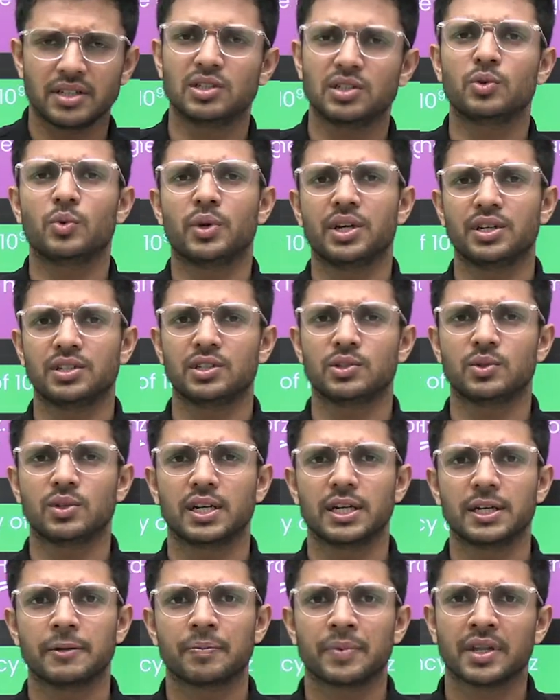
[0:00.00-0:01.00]
basic question
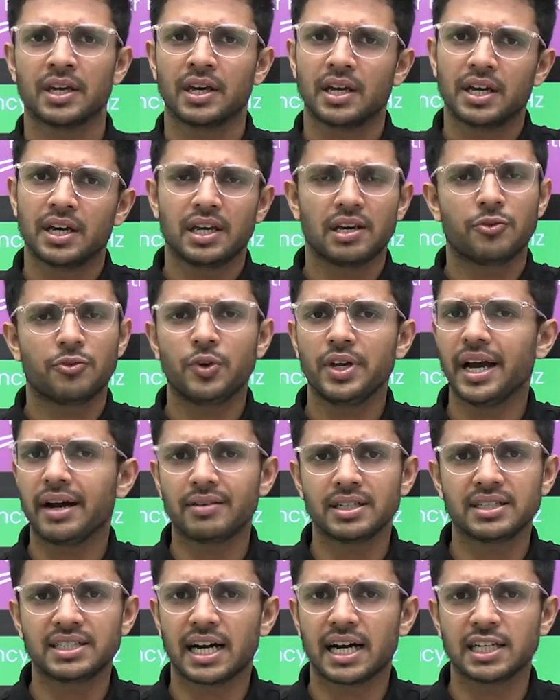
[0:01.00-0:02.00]
only. If we
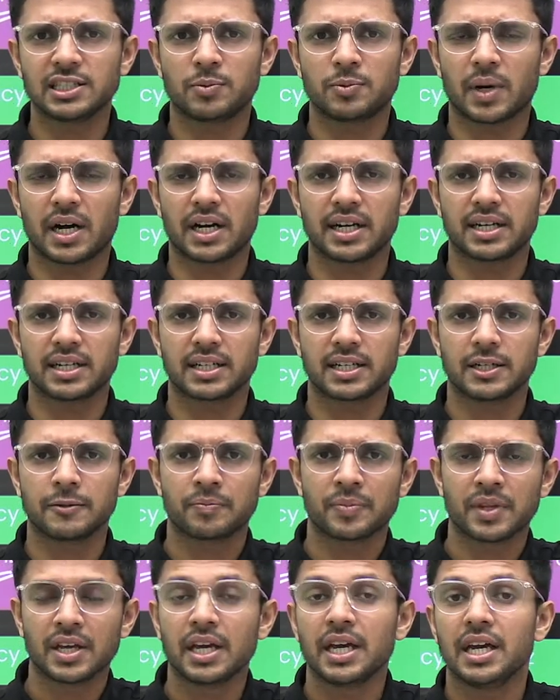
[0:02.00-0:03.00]
have a charged particle,